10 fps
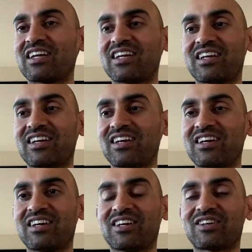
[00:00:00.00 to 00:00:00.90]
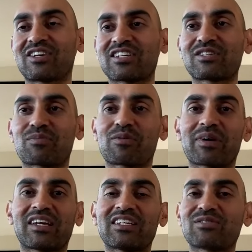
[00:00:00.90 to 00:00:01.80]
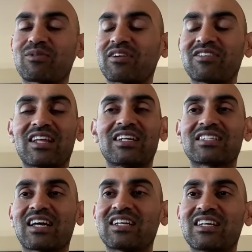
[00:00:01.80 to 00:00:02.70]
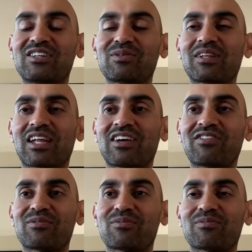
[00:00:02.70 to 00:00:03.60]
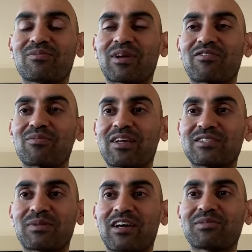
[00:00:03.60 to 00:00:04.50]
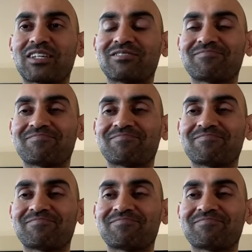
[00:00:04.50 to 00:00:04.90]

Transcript: And, you know, try to support my kids in whatever they decide to do in life and whatever makes them happy.